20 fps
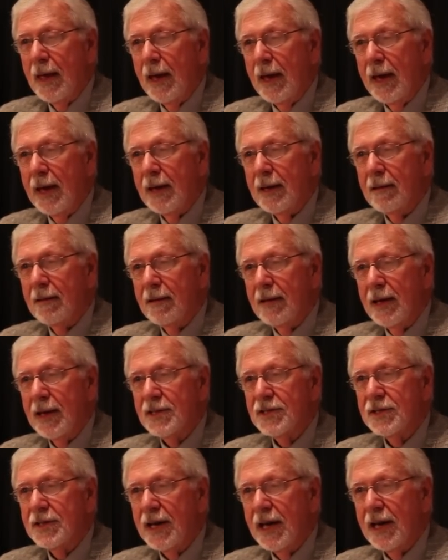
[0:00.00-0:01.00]
and the
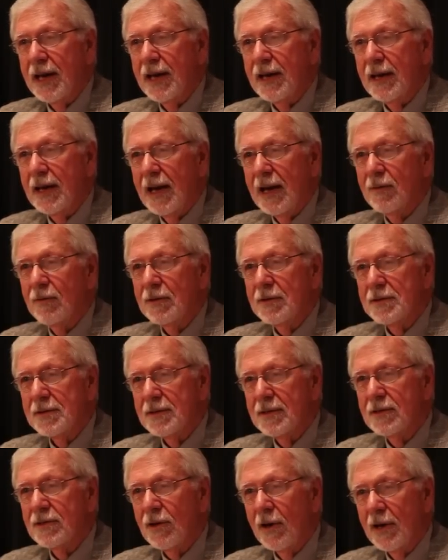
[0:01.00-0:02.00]
next day I was
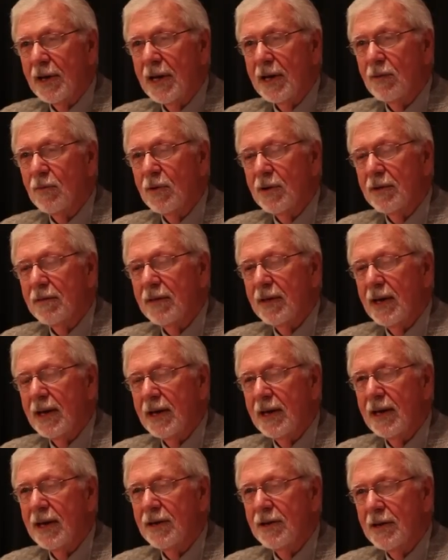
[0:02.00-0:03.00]
talking with
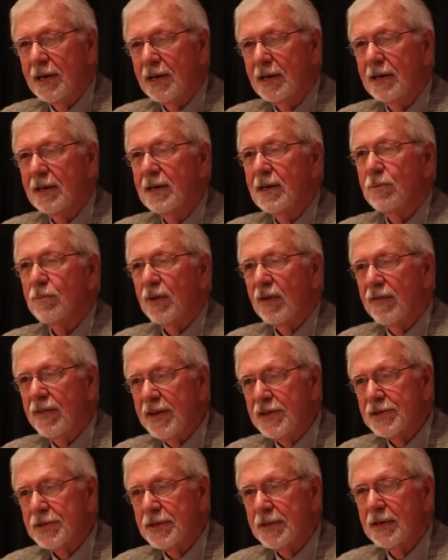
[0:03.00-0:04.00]
a young
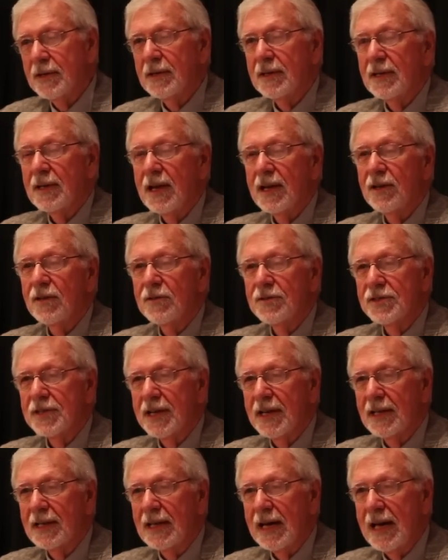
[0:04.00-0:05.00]
professor at
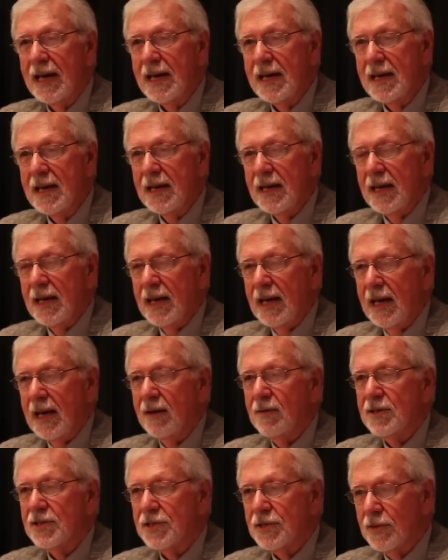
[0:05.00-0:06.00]
UCLA, and
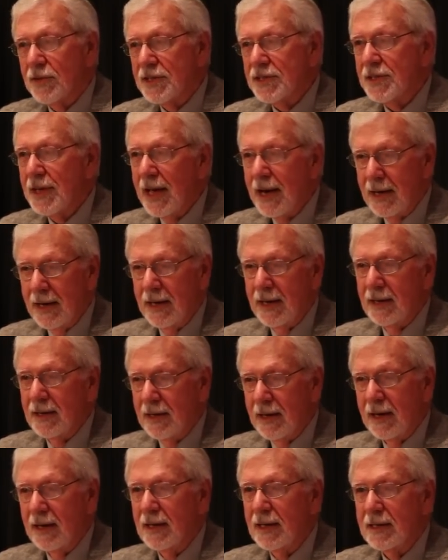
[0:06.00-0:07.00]
he was so excited he could
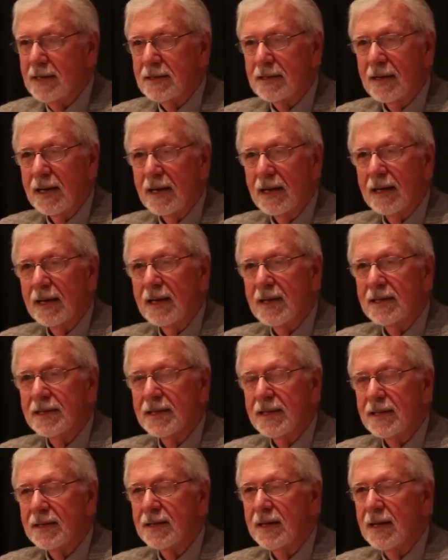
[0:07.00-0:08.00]
hardly talk. He
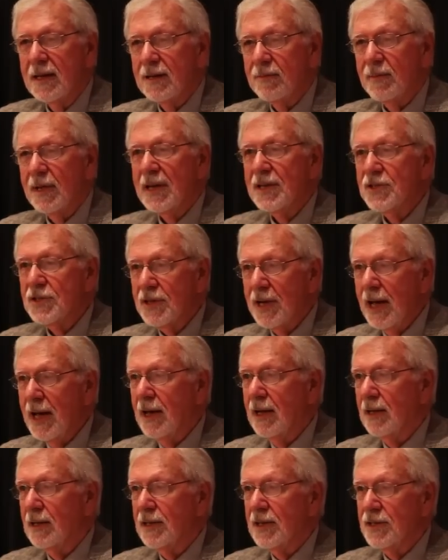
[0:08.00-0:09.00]
says, "My
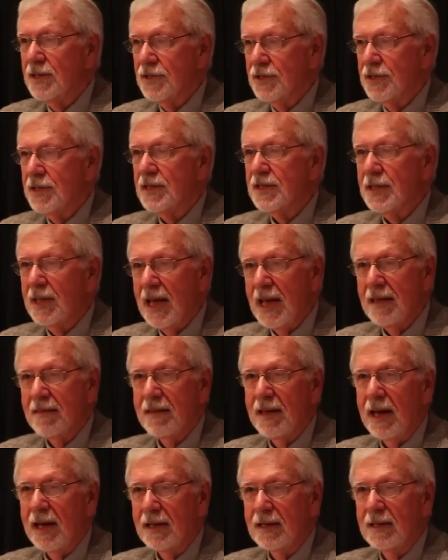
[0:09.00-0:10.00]
child is just like
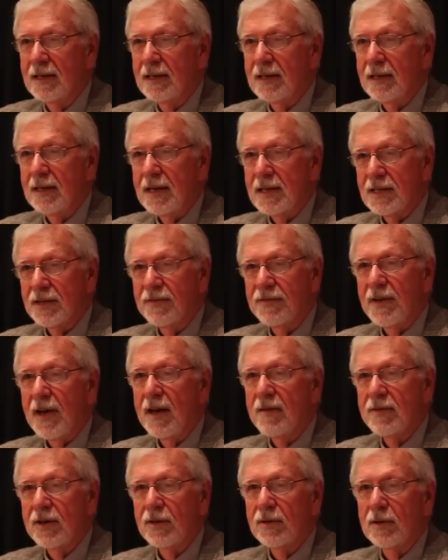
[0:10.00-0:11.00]
that, is a
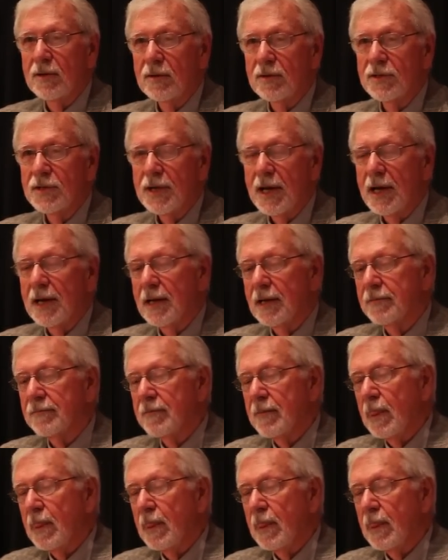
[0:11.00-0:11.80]
five-year-old child."